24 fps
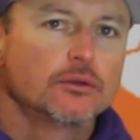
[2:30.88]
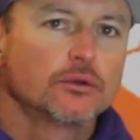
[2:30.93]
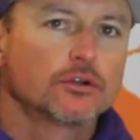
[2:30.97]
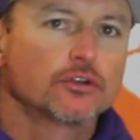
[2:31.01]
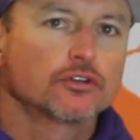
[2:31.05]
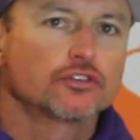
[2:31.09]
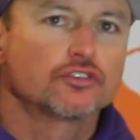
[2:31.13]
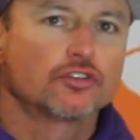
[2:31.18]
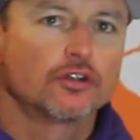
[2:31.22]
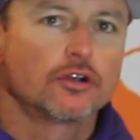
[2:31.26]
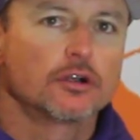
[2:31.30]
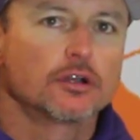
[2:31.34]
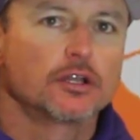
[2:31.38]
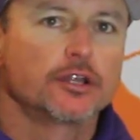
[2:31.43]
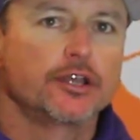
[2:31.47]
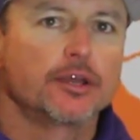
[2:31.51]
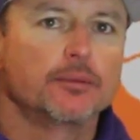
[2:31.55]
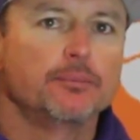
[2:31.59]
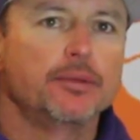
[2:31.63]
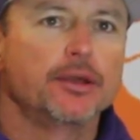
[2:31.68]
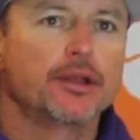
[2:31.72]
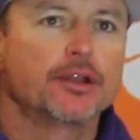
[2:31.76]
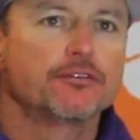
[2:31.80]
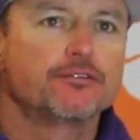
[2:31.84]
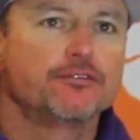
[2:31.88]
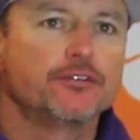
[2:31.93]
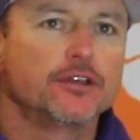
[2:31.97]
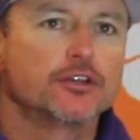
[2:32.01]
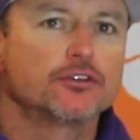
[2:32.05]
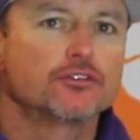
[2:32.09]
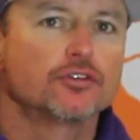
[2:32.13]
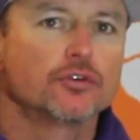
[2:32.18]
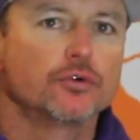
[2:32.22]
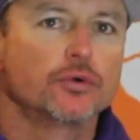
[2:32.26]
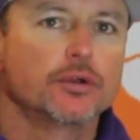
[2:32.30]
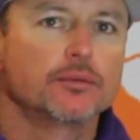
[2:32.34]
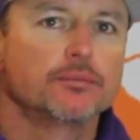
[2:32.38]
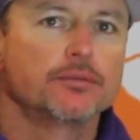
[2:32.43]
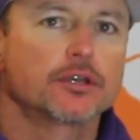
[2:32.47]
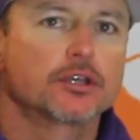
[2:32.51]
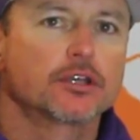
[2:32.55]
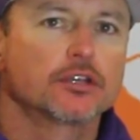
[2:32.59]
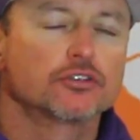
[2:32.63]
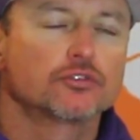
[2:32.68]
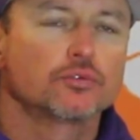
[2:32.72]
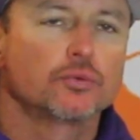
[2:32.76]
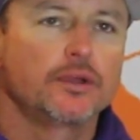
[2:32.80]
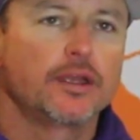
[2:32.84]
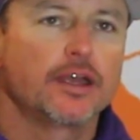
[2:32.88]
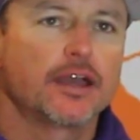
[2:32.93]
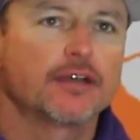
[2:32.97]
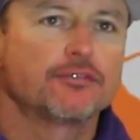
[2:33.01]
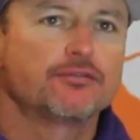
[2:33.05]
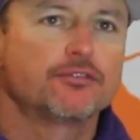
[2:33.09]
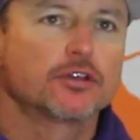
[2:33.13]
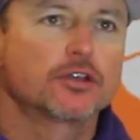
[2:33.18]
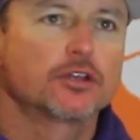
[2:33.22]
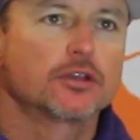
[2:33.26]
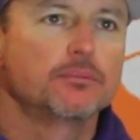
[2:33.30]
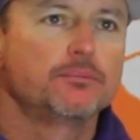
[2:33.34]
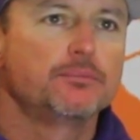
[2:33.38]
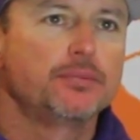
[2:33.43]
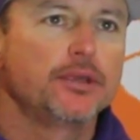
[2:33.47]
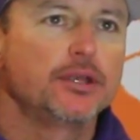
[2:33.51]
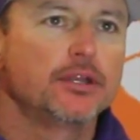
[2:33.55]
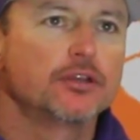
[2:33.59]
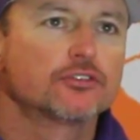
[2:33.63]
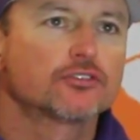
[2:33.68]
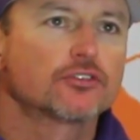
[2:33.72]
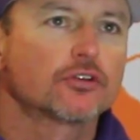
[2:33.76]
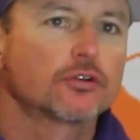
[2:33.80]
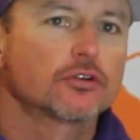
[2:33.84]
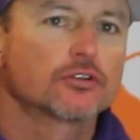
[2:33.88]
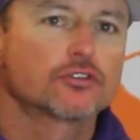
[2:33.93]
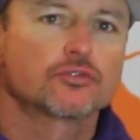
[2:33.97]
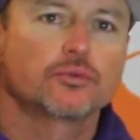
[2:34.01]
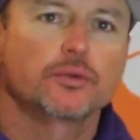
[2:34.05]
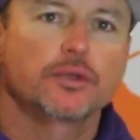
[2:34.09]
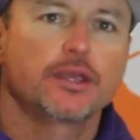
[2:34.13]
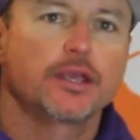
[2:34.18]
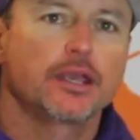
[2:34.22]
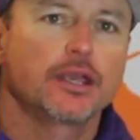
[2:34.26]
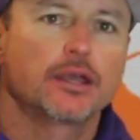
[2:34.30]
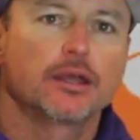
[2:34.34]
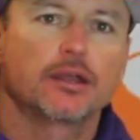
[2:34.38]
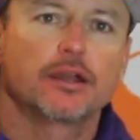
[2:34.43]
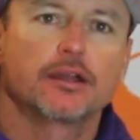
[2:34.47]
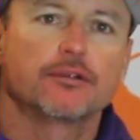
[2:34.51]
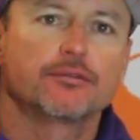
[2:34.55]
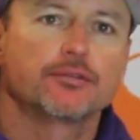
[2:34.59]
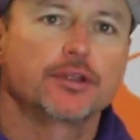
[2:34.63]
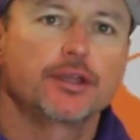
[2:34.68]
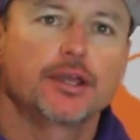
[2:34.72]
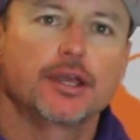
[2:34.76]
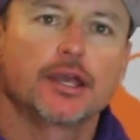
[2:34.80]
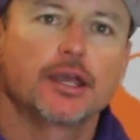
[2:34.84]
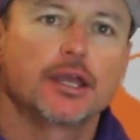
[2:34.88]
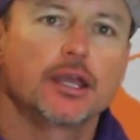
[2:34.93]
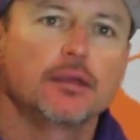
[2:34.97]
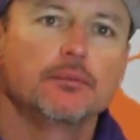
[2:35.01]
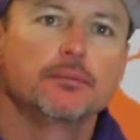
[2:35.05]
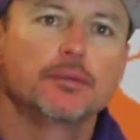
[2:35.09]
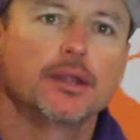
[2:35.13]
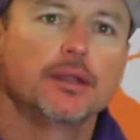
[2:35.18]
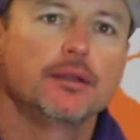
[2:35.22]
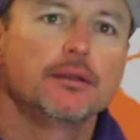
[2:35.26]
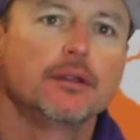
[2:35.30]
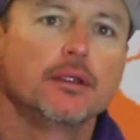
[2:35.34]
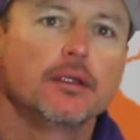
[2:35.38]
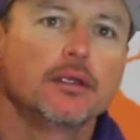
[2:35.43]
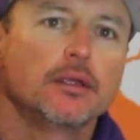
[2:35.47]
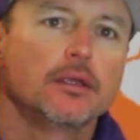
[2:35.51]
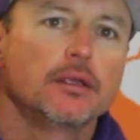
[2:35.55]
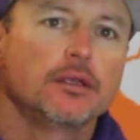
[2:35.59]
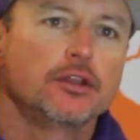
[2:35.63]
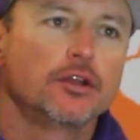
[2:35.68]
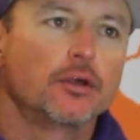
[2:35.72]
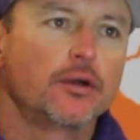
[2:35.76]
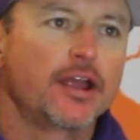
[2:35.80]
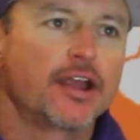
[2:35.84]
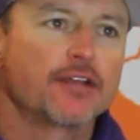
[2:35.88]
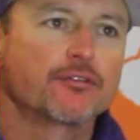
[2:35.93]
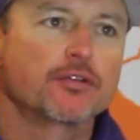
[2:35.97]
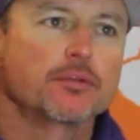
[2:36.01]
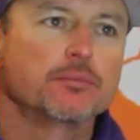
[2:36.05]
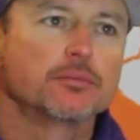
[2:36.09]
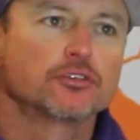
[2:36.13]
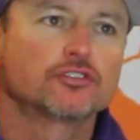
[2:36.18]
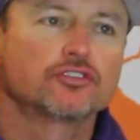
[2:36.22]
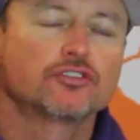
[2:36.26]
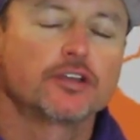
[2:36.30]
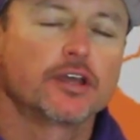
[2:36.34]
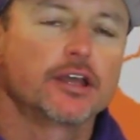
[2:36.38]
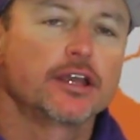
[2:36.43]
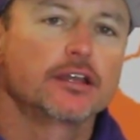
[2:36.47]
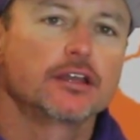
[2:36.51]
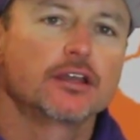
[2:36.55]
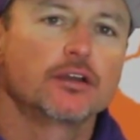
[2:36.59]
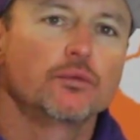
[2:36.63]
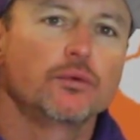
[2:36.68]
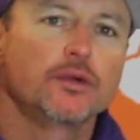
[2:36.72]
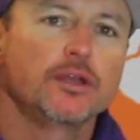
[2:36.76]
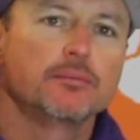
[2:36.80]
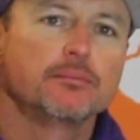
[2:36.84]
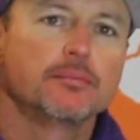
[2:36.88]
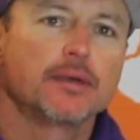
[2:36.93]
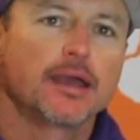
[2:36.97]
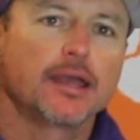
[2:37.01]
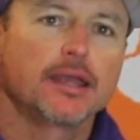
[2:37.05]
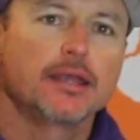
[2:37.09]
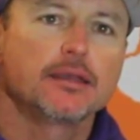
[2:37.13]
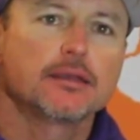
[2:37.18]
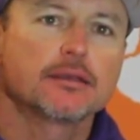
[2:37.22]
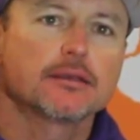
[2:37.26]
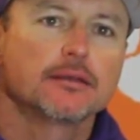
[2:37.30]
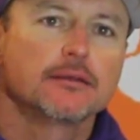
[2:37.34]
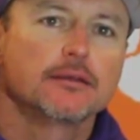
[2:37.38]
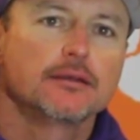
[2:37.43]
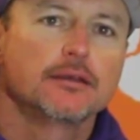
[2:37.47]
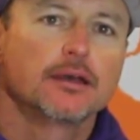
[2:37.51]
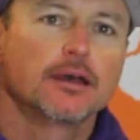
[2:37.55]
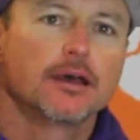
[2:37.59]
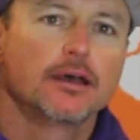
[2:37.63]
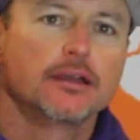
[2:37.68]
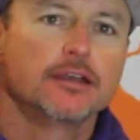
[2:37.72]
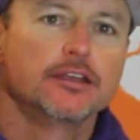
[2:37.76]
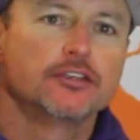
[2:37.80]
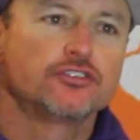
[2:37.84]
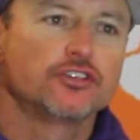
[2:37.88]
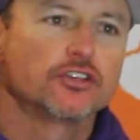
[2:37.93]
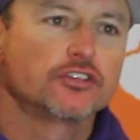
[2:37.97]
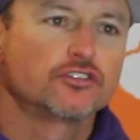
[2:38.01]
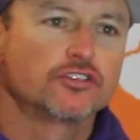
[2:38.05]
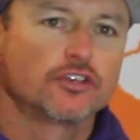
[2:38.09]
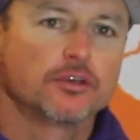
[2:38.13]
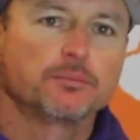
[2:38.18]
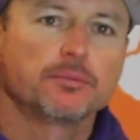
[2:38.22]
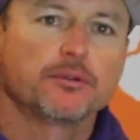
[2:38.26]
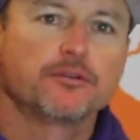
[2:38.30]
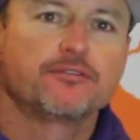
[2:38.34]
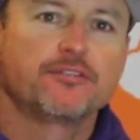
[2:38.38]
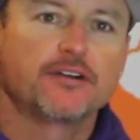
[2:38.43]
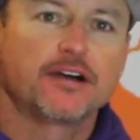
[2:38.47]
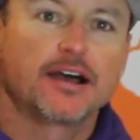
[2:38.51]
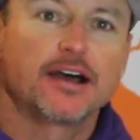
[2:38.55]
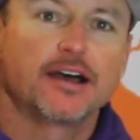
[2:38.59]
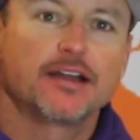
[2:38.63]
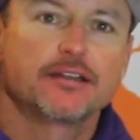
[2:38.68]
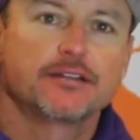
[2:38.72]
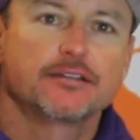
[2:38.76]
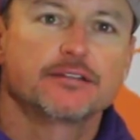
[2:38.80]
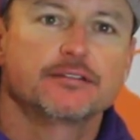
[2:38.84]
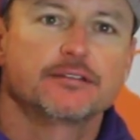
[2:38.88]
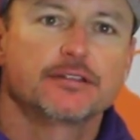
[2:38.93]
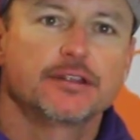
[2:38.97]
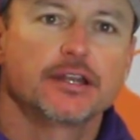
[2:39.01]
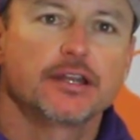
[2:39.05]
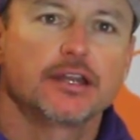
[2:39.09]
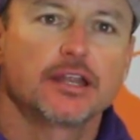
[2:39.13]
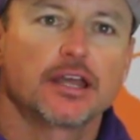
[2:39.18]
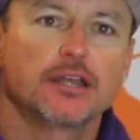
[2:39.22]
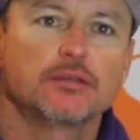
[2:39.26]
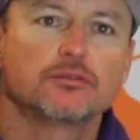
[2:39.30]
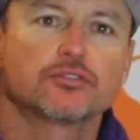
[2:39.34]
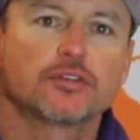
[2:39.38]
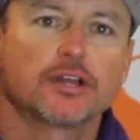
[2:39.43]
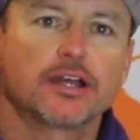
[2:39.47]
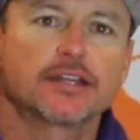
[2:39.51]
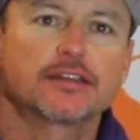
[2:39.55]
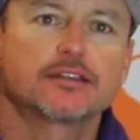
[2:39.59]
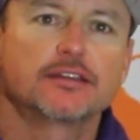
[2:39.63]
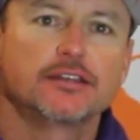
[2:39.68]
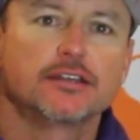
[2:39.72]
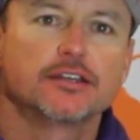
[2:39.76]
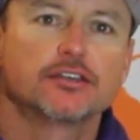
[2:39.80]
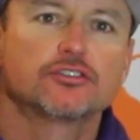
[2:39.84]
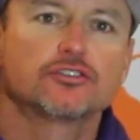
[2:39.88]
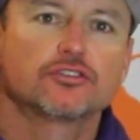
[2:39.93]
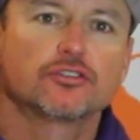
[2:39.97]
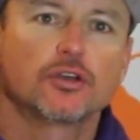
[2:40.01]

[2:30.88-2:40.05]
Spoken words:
Well, there's certainly a benefit to it because we have to compete as hard as we can every game, and every mistake that we make is exemplified in games like this.